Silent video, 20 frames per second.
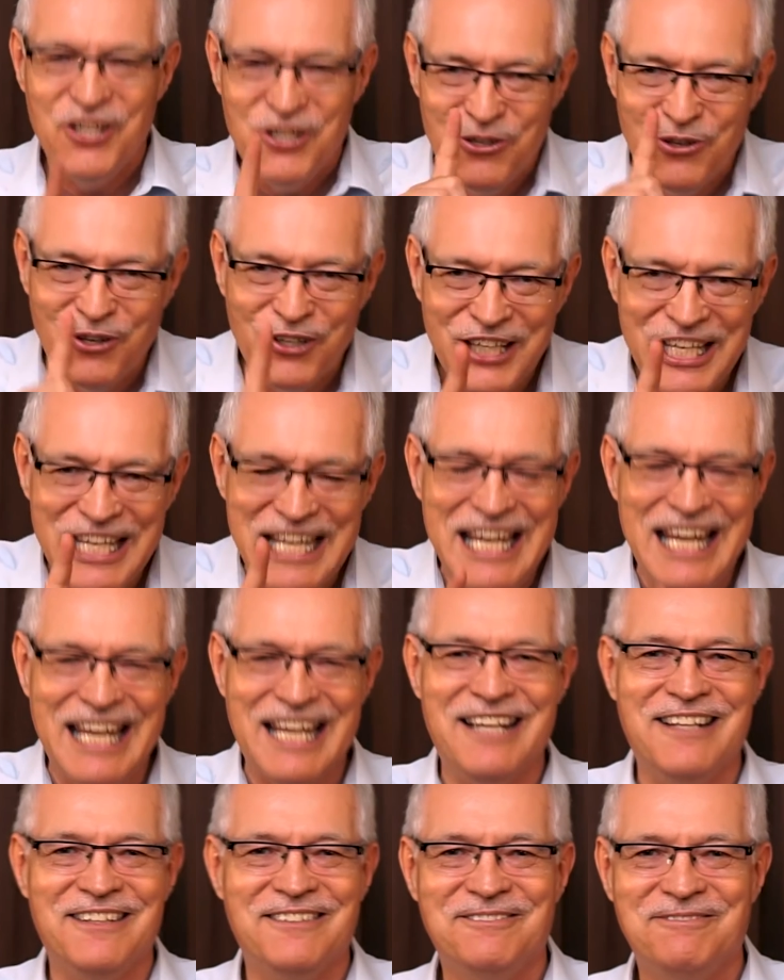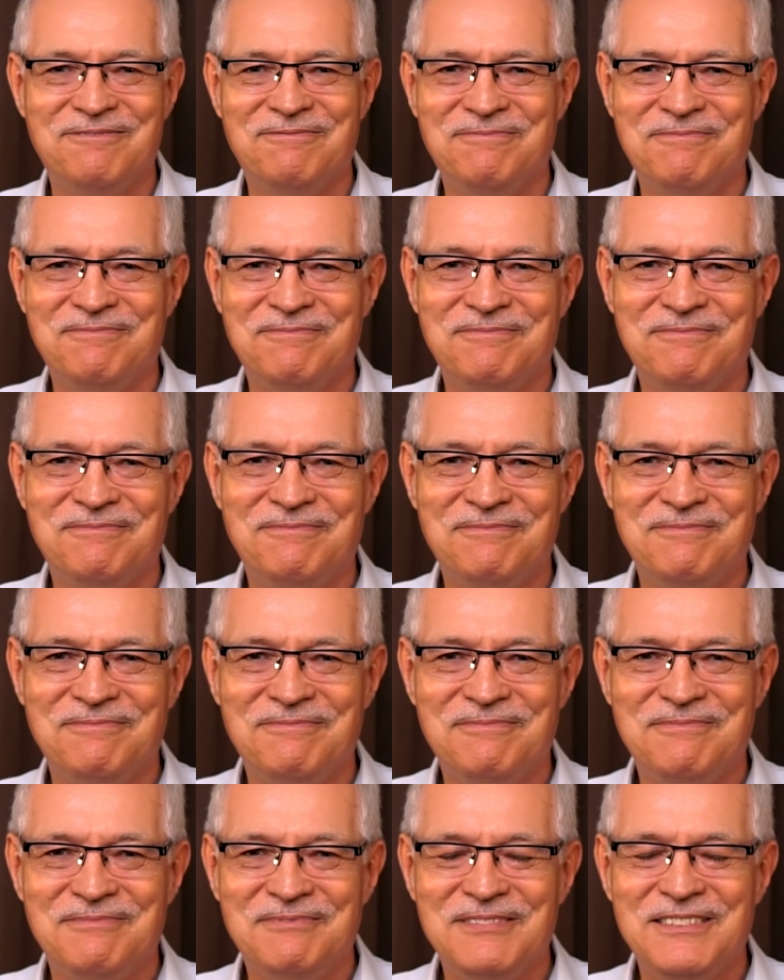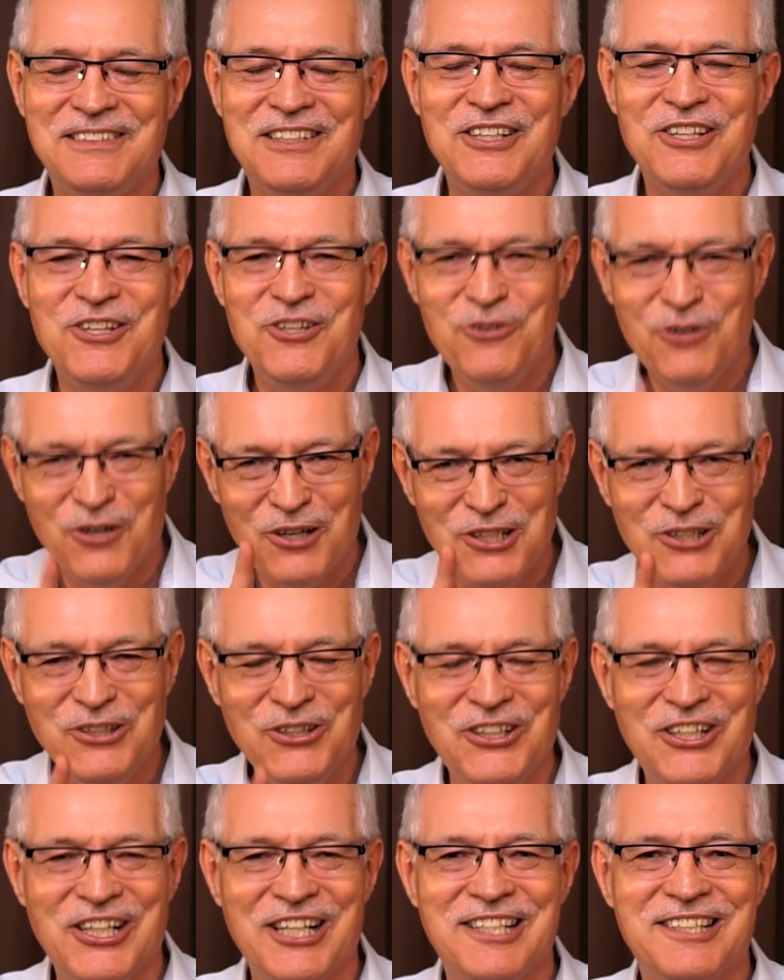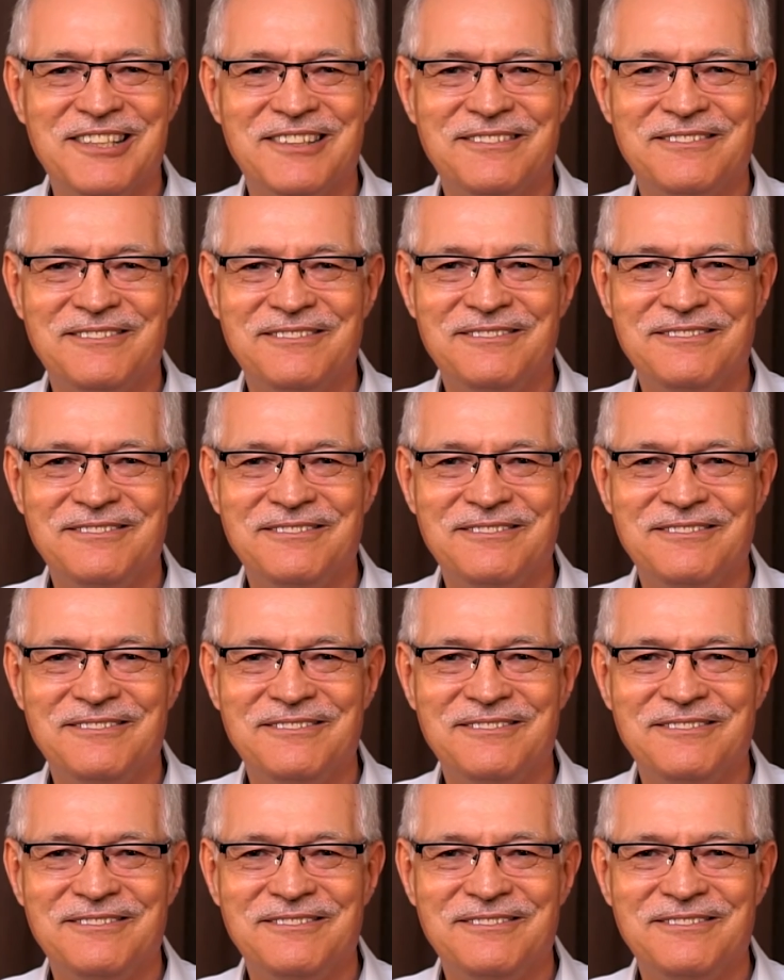You're King. You're Lord.